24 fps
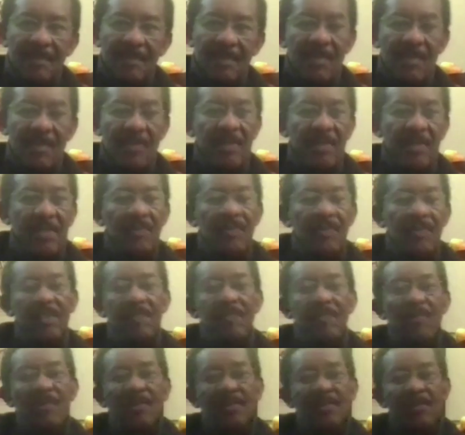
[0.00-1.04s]
So every time you
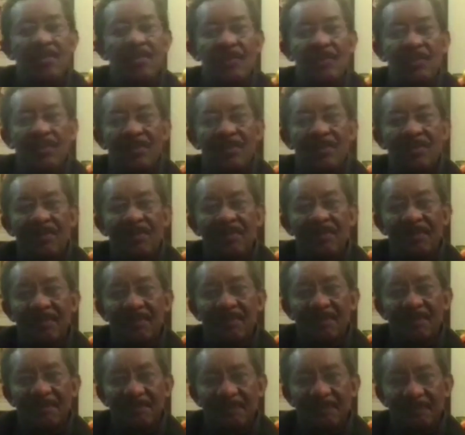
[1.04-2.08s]
see Marlon Bruce,
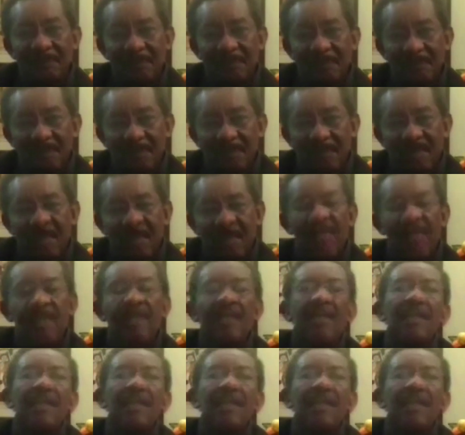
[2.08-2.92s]
he